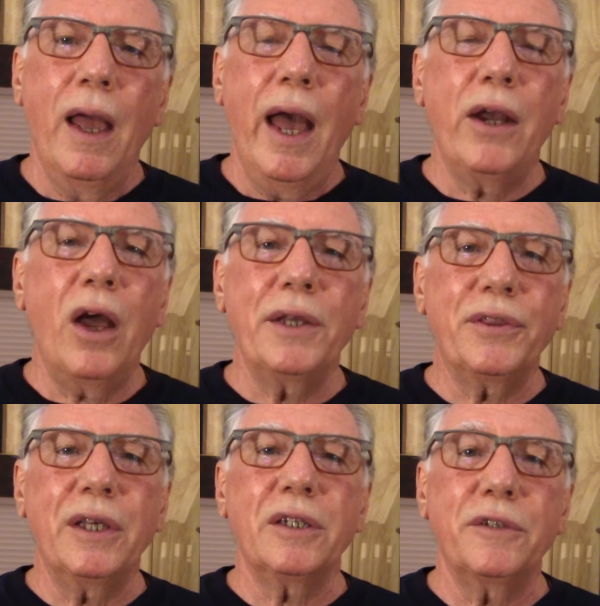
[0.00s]
And I
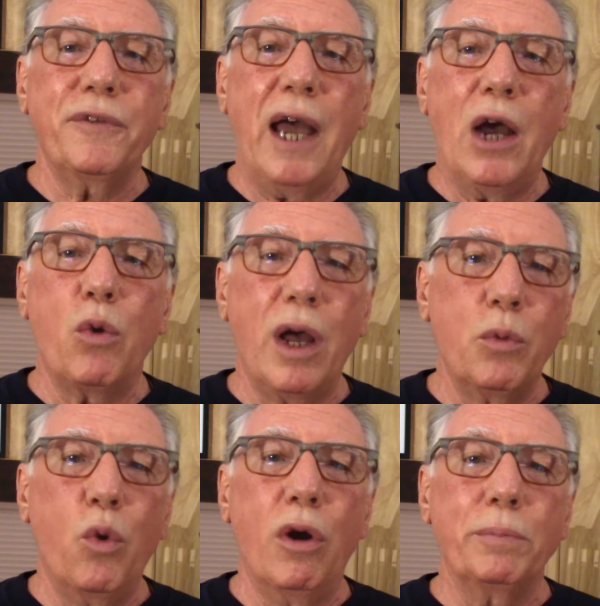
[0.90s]
think of how I
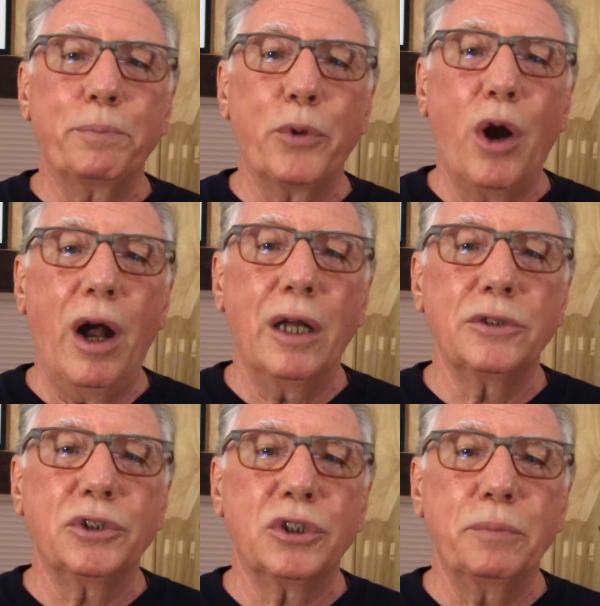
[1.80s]
want
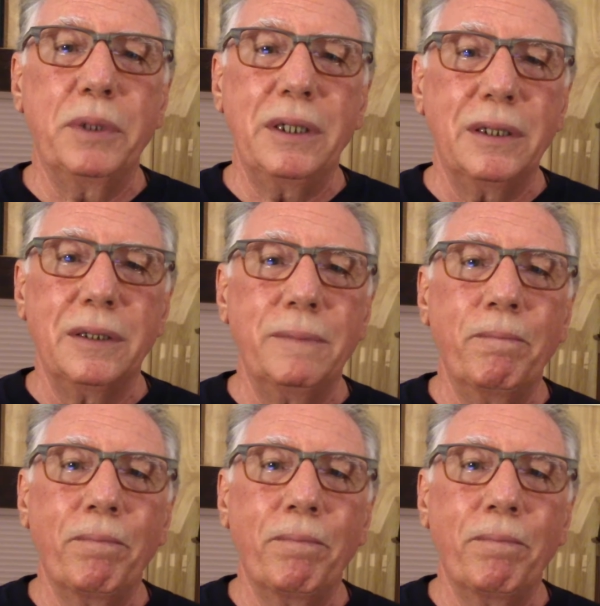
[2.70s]
Braj to be,